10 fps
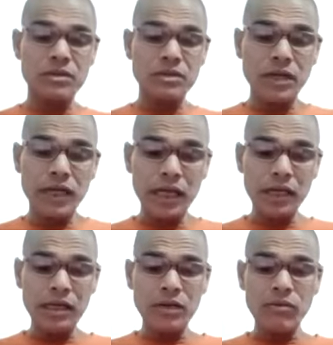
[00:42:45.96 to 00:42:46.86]

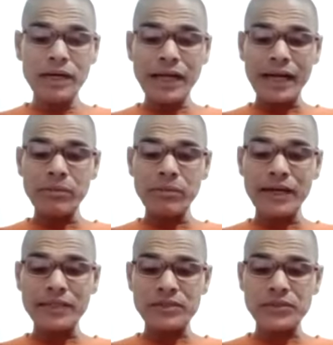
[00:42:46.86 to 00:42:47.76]
One kind of
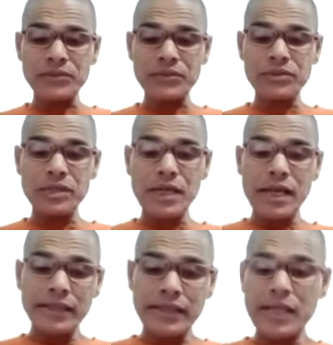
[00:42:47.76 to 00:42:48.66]
places.
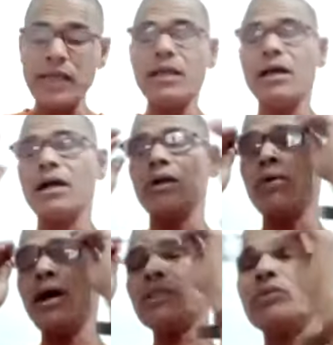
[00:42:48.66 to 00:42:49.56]
Then
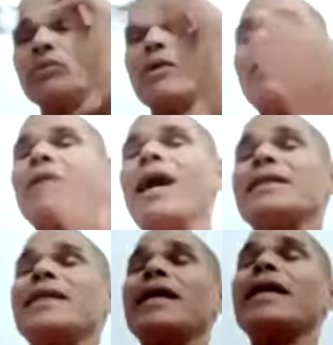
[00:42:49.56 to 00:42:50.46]
once you have
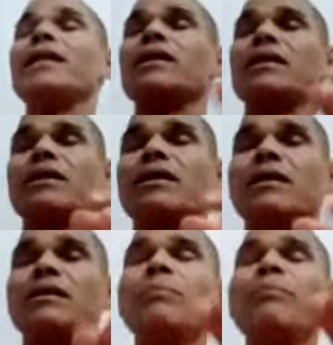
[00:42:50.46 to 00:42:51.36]
attained
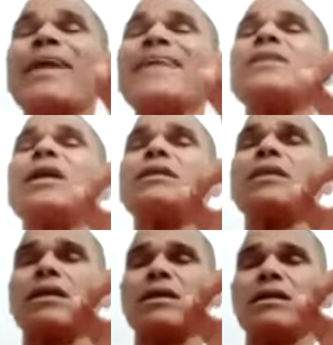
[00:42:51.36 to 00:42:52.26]
the
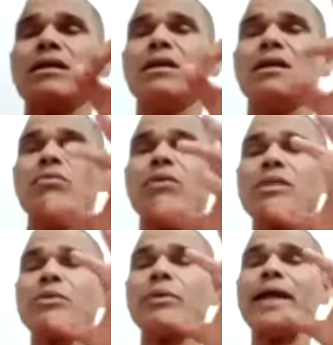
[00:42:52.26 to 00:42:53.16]
Parasakti, once
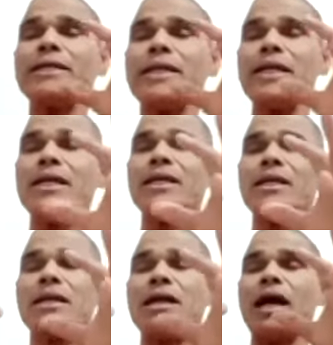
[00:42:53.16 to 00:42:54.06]
you
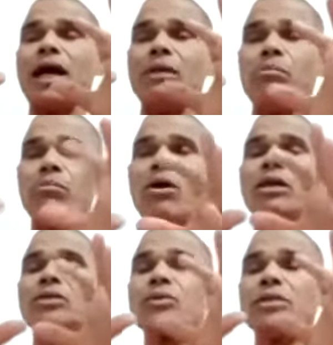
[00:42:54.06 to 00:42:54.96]
attain and
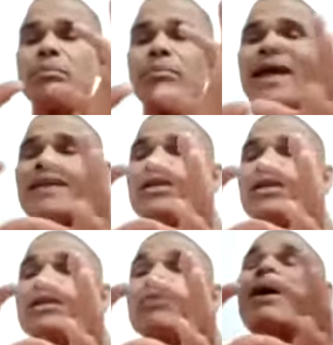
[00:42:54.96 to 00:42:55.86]
merge with the
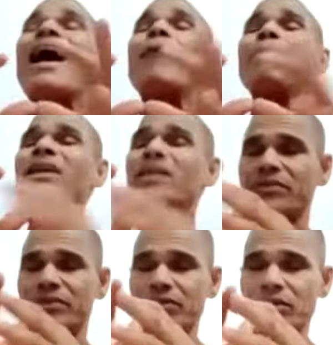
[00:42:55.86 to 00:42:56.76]
Parasakti, what
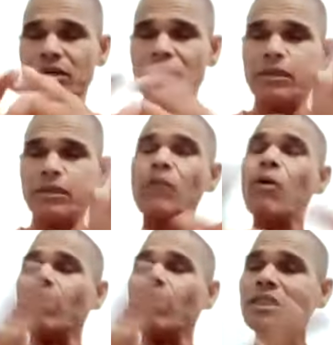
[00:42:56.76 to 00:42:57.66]
happens? Then you
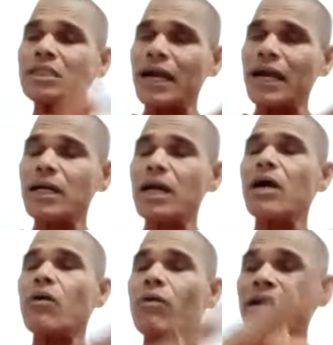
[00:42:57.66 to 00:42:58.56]
understand
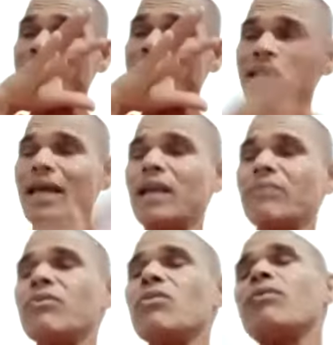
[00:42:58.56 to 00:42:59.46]
what is self,
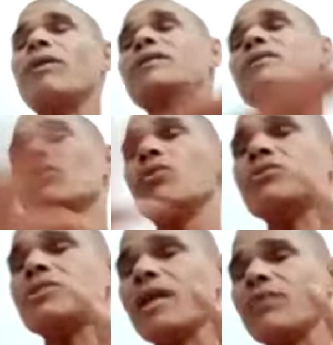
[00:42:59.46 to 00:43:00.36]
what is not
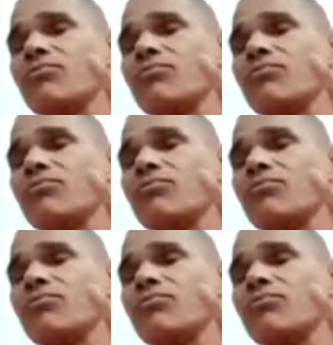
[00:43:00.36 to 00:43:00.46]
self,